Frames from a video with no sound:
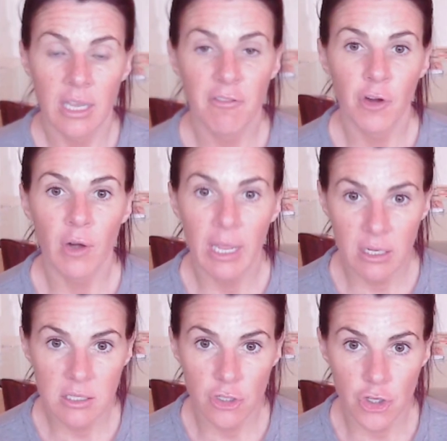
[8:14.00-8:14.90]
if you're in a
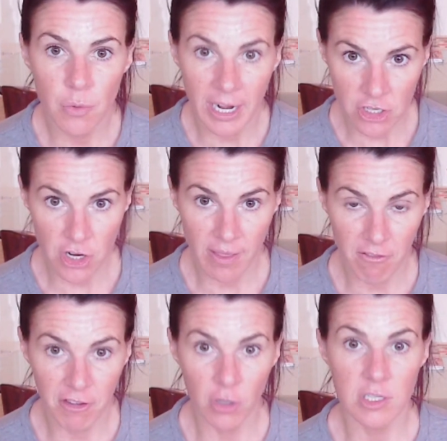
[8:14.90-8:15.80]
situation that
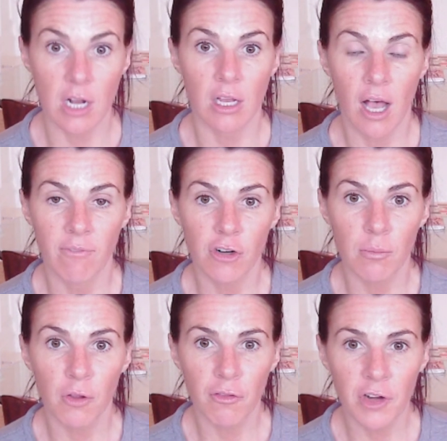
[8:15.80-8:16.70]
feels
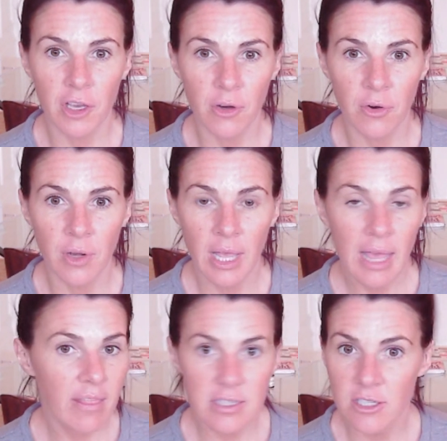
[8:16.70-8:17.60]
uncomfortable for you,
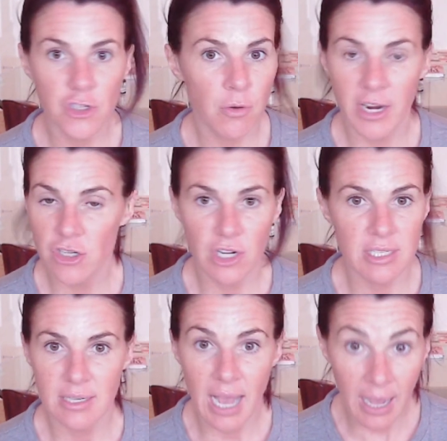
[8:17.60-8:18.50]
this situation
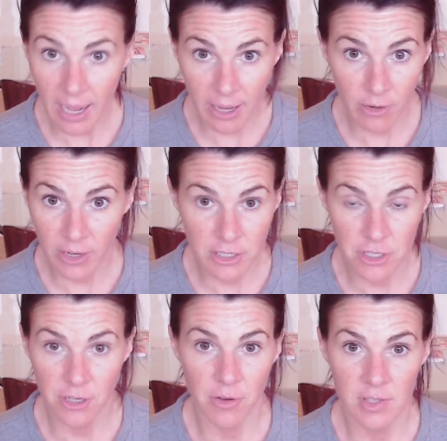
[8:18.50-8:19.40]
is not honoring
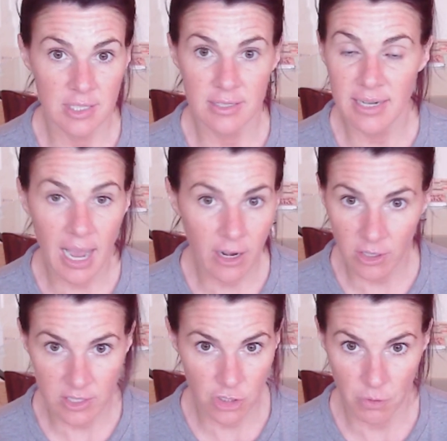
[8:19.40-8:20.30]
to you. This is not a
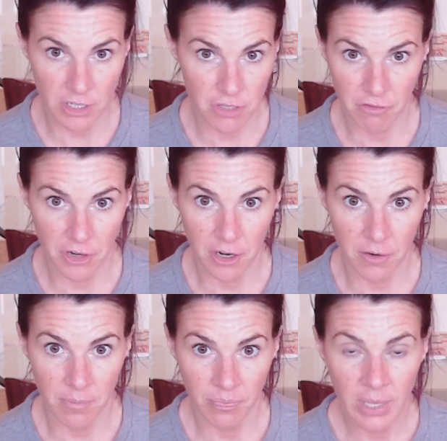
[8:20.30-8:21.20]
good situation for
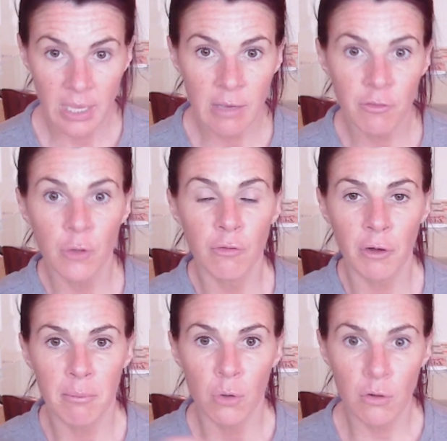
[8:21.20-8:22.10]
you. If you've
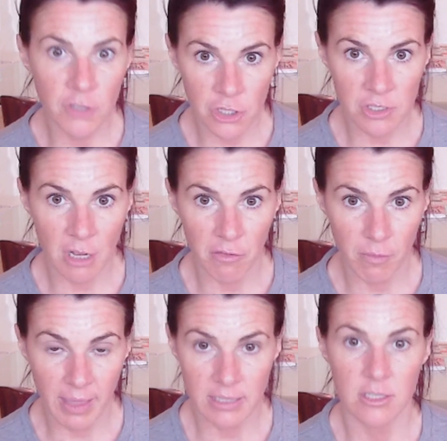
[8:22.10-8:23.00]
removed yourself
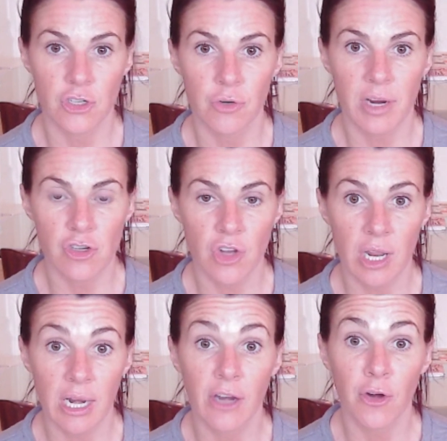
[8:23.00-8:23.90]
from that
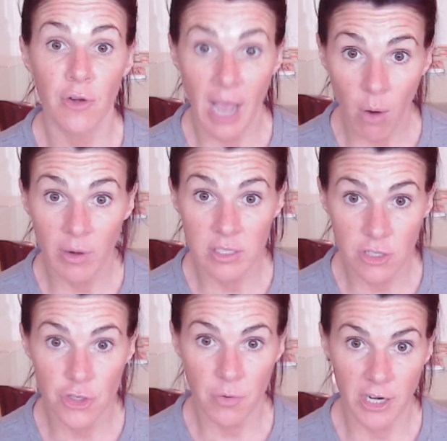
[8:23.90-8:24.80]
situation and you're now in a
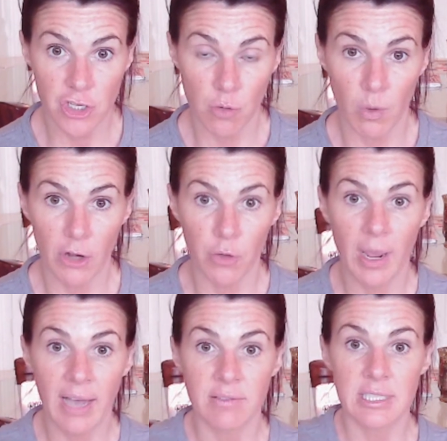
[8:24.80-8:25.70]
situation where you
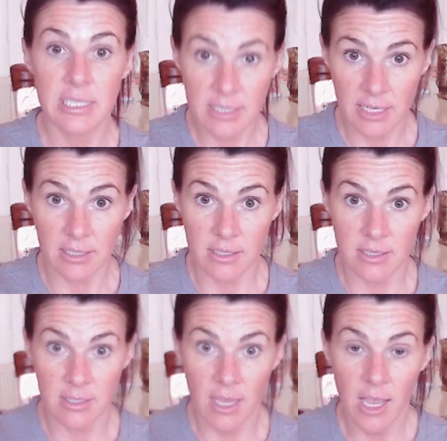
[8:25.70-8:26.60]
have
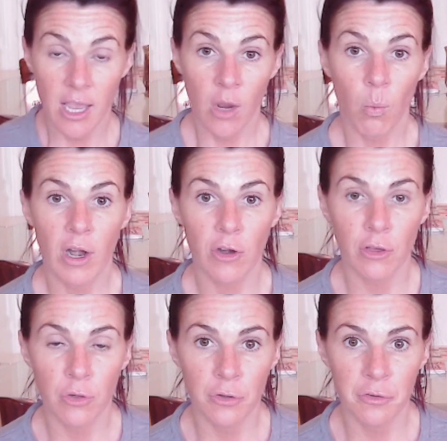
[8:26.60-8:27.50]
distance, where
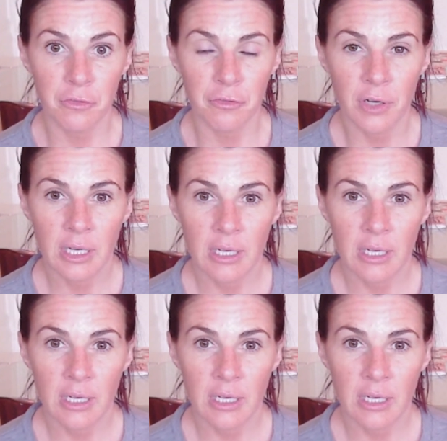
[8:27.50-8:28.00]
you've